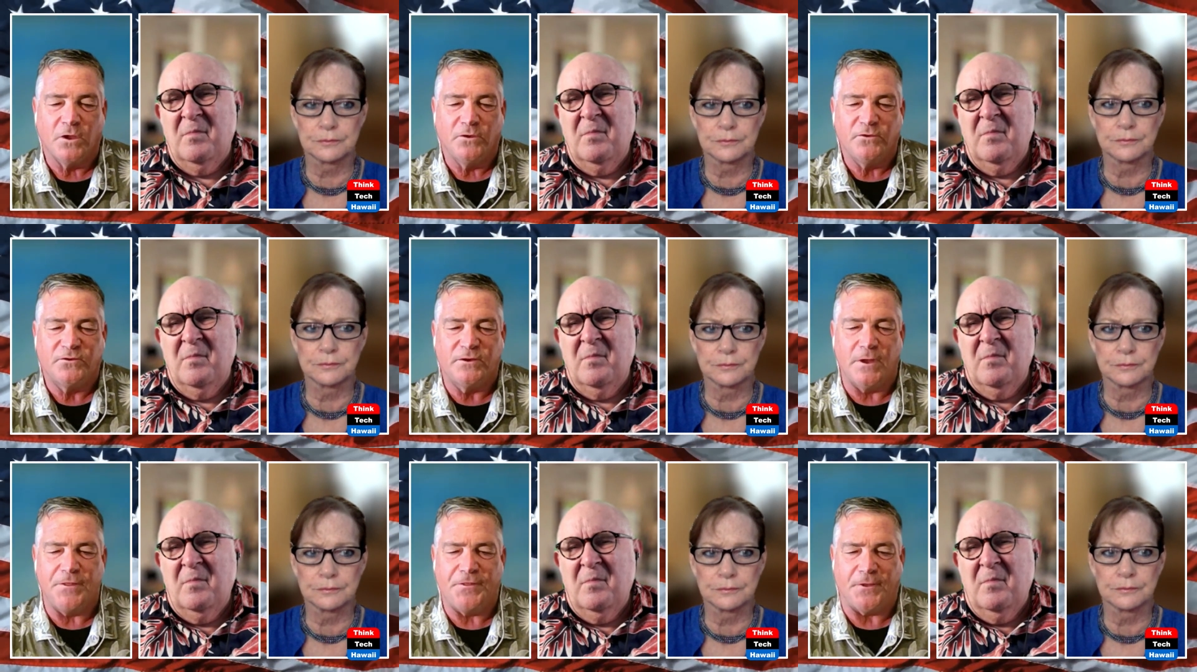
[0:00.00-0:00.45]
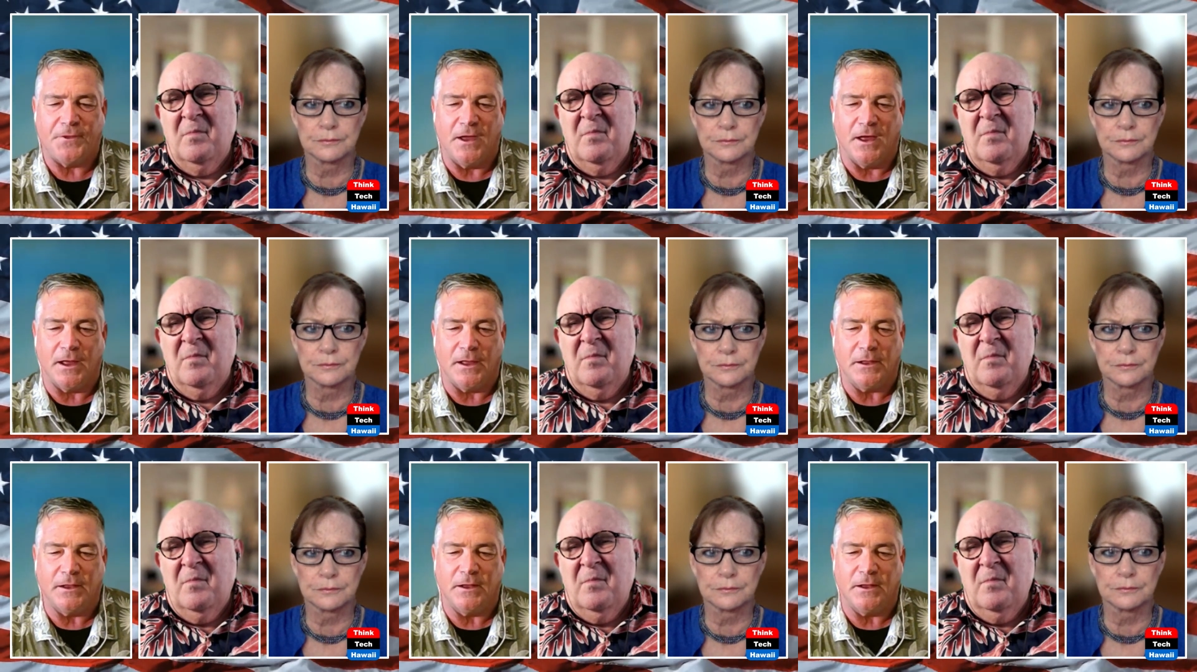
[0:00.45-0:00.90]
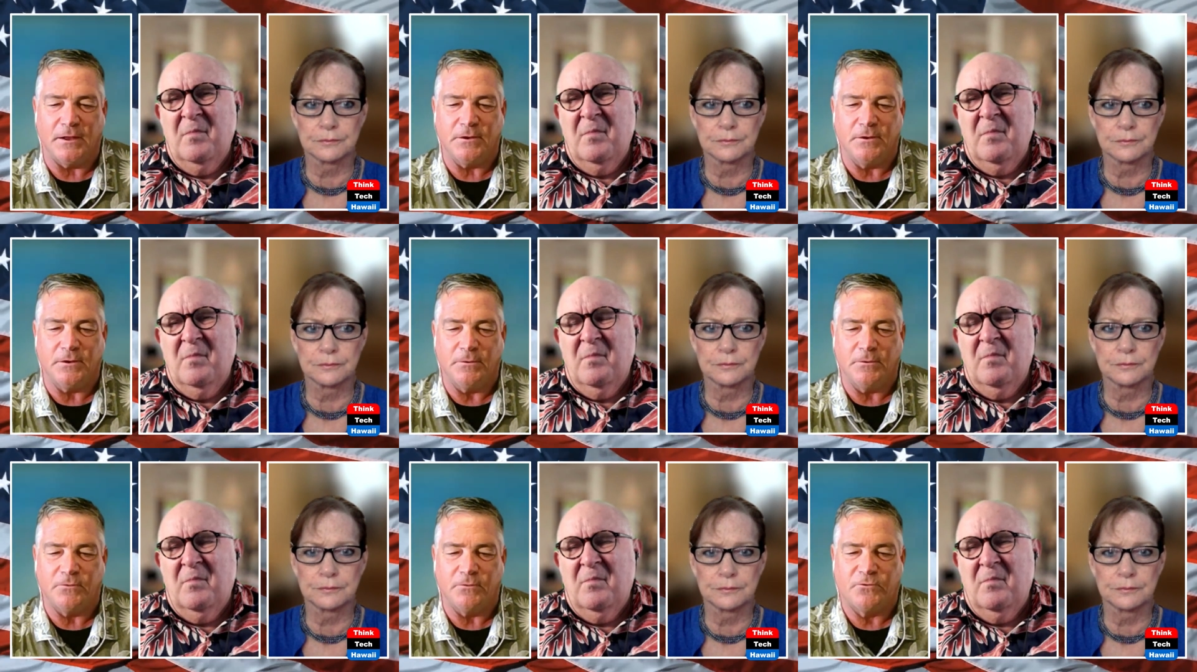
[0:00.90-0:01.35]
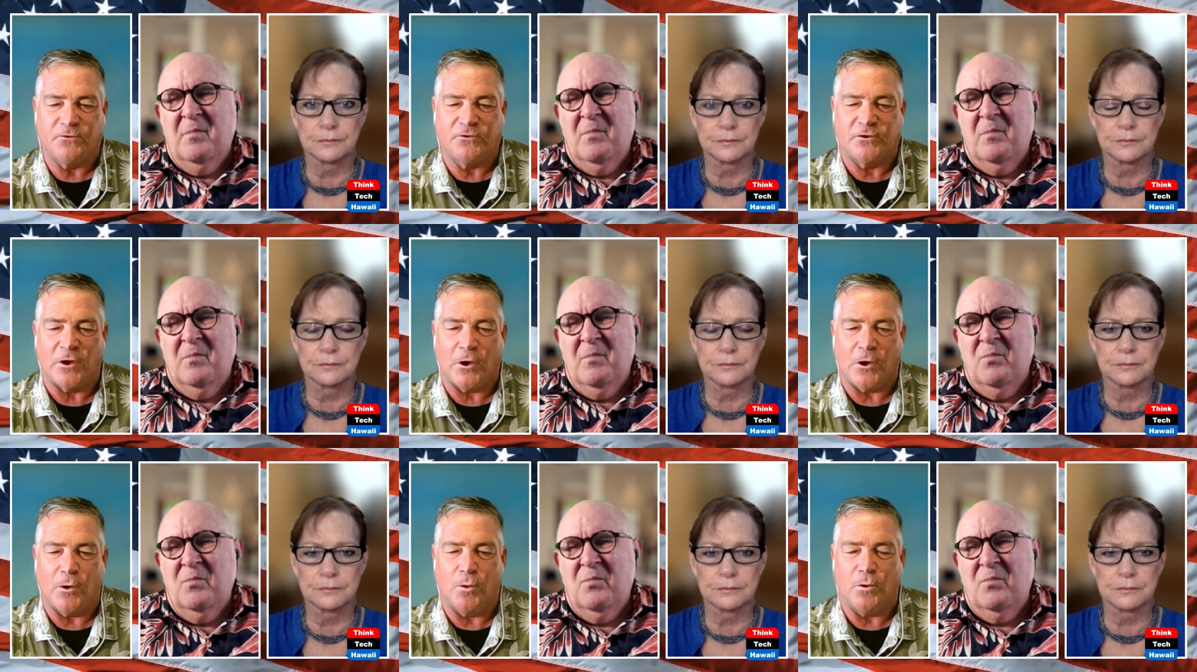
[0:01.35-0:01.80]
Speaker 1: Cynthia,
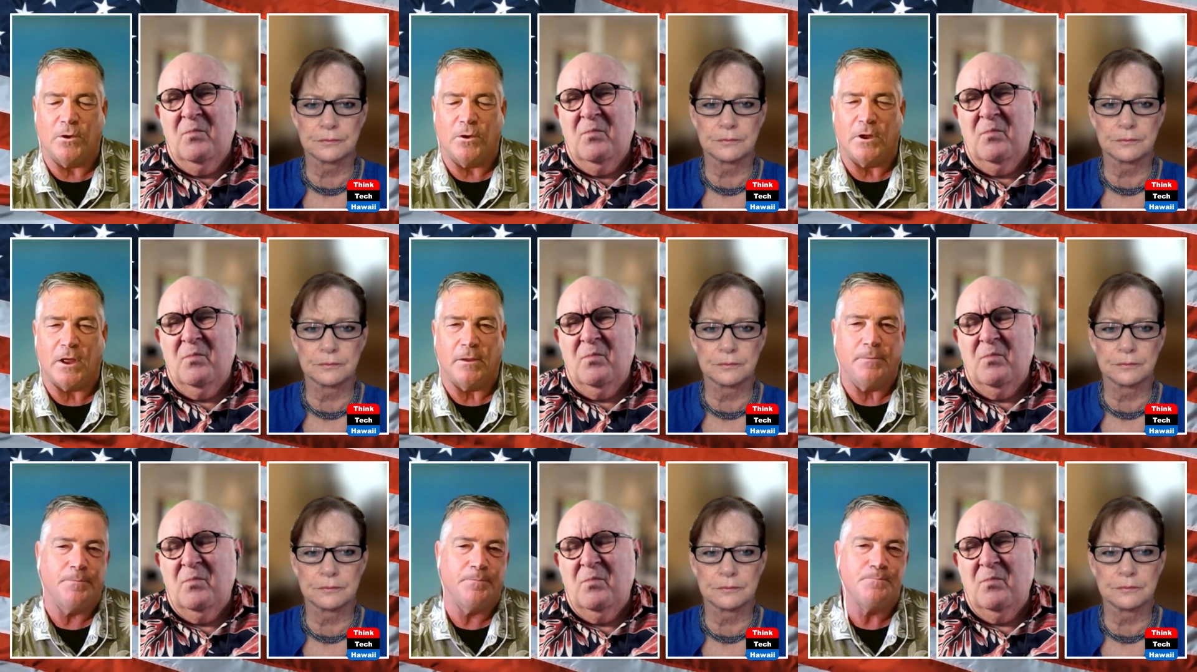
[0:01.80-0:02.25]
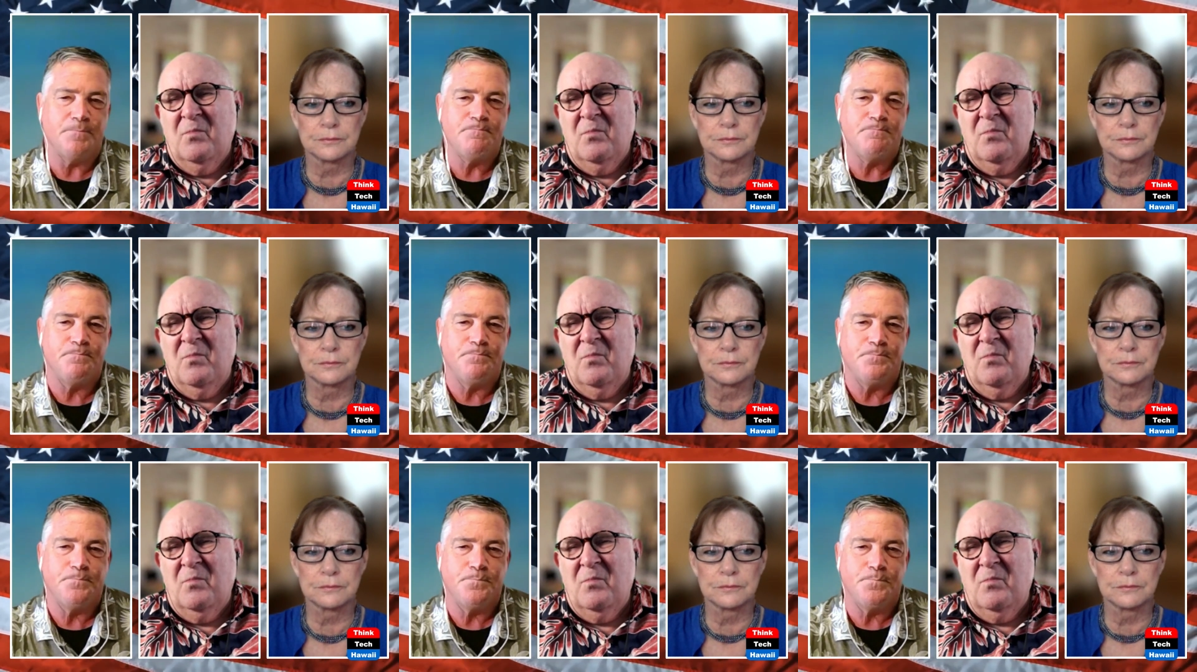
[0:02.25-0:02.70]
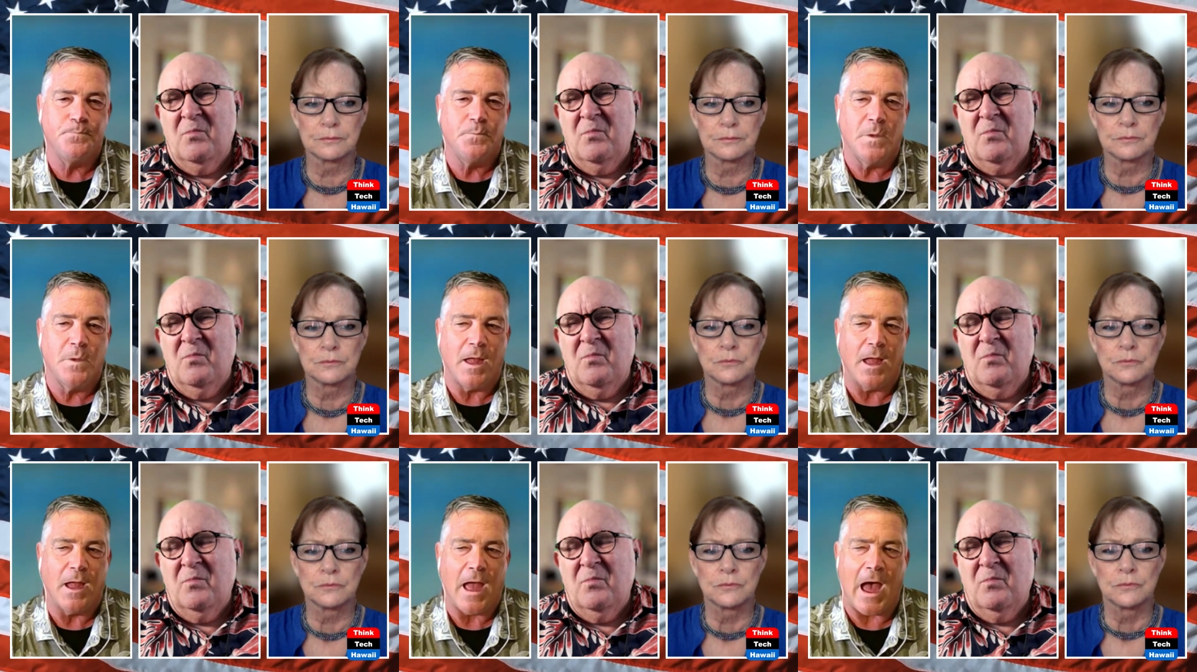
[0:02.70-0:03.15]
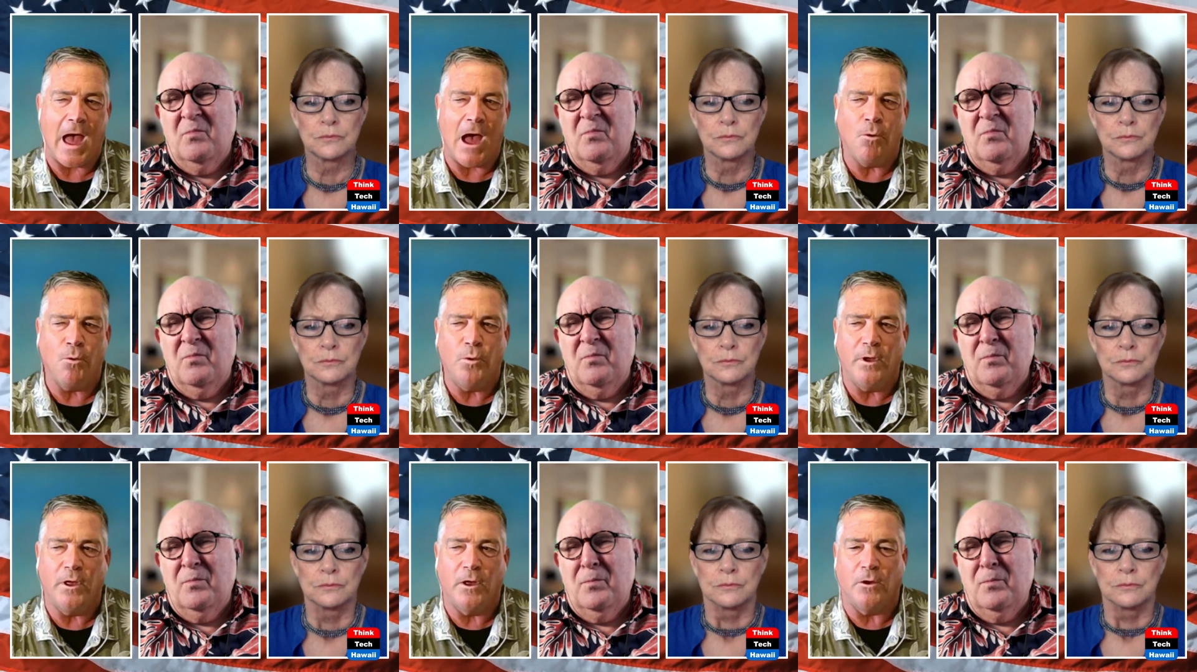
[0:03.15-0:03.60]
so
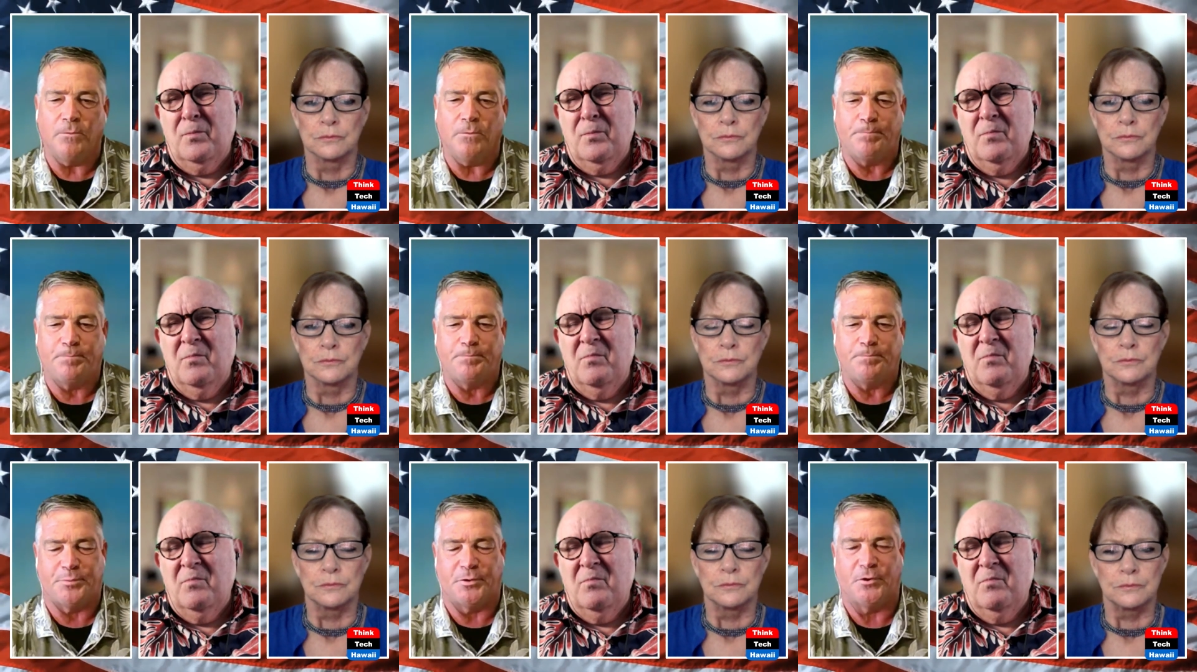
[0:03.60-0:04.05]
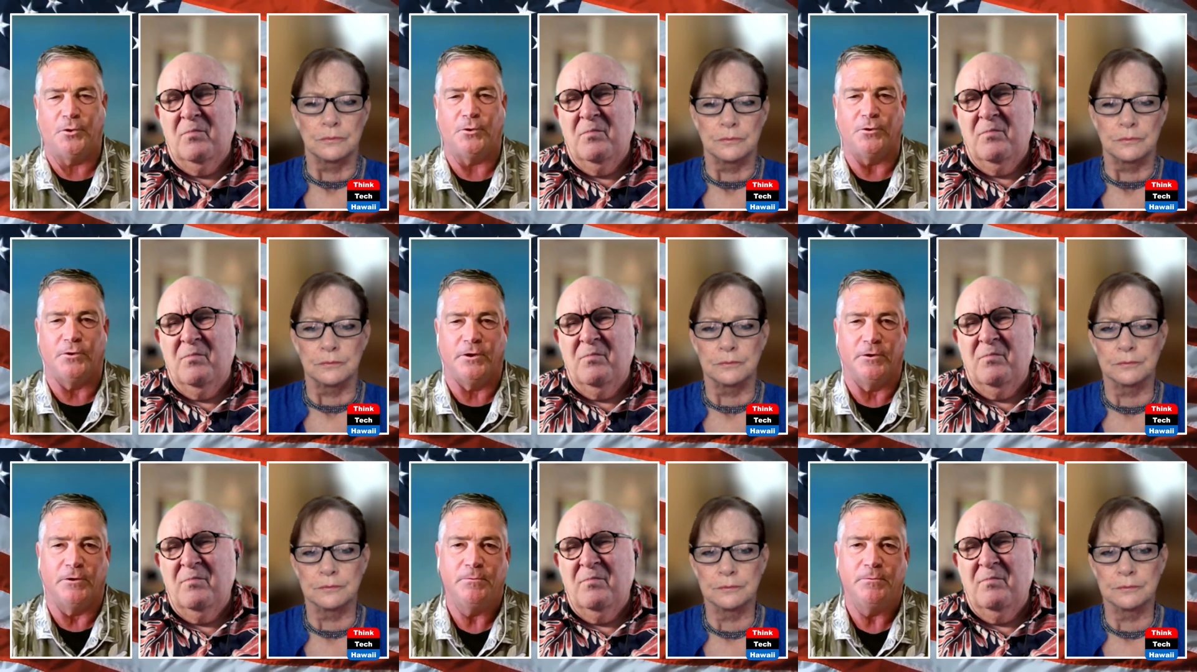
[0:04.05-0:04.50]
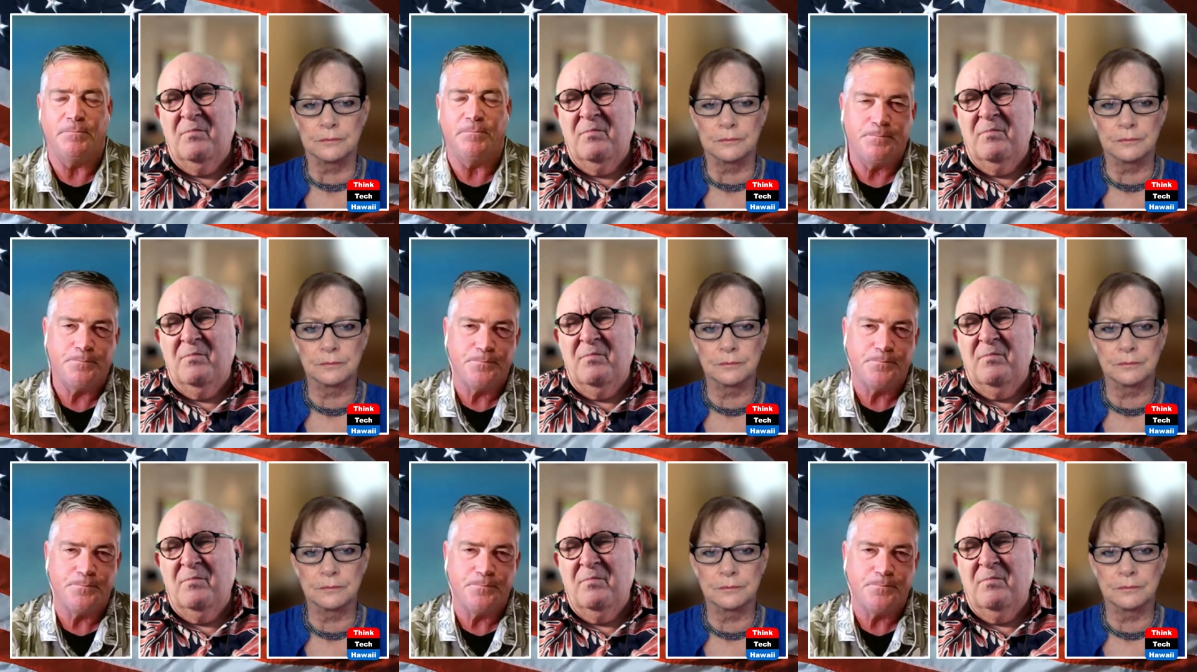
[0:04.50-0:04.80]
how will Putin,